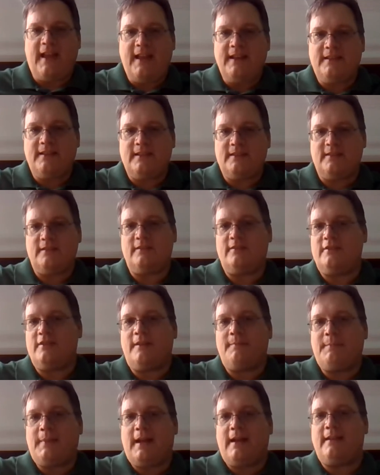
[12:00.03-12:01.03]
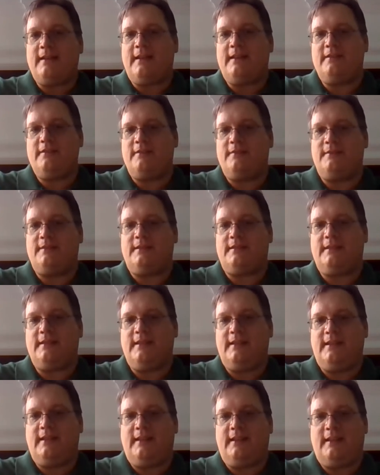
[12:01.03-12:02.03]
that doesn't jump out at you as
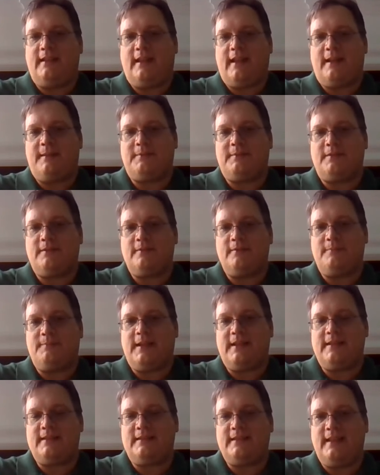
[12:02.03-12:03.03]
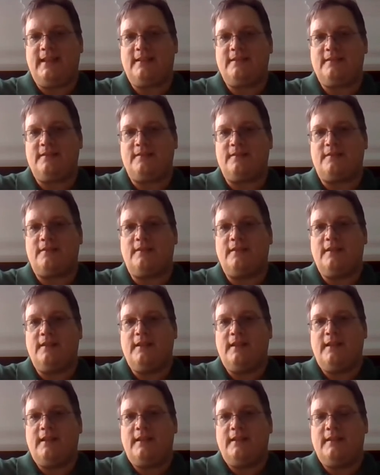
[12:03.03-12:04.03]
the absolute best answer,
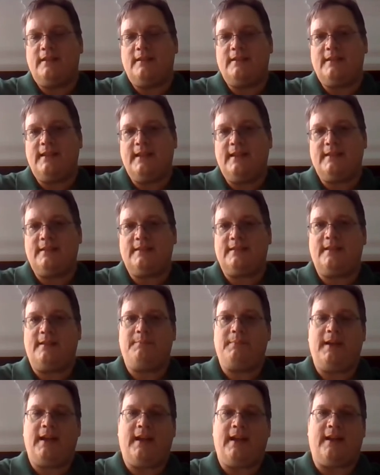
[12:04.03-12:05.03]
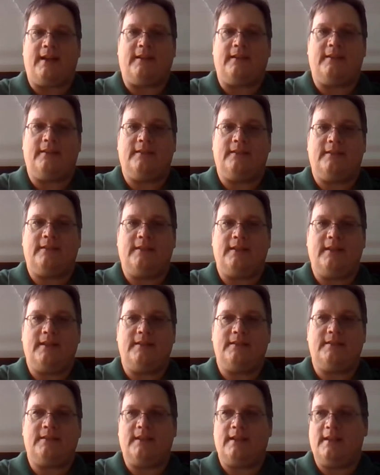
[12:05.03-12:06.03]
then take a step back
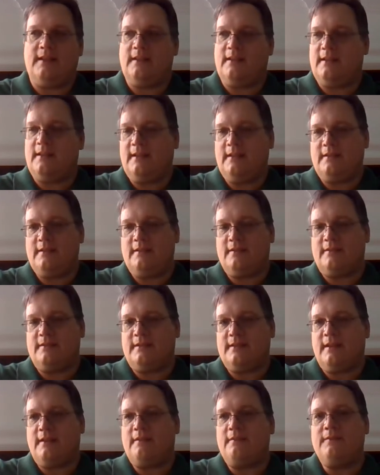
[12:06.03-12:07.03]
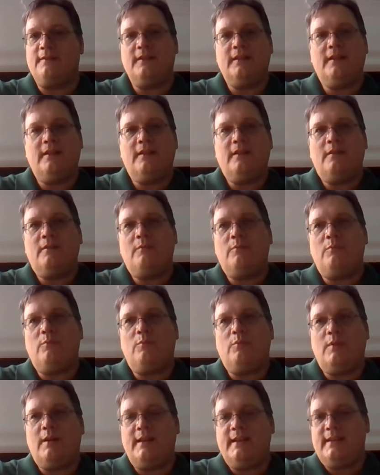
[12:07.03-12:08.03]
and think to yourself,
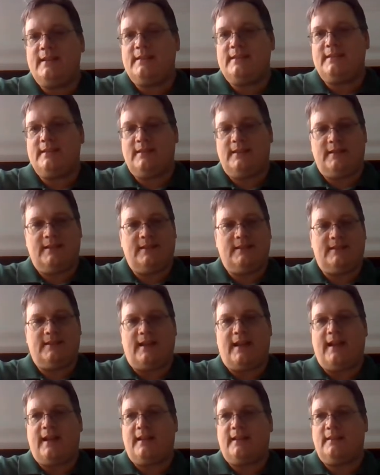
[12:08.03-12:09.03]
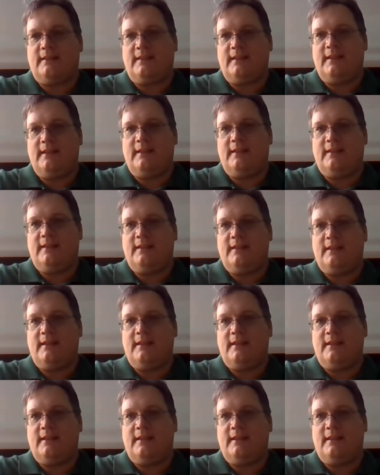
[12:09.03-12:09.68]
what is it exactly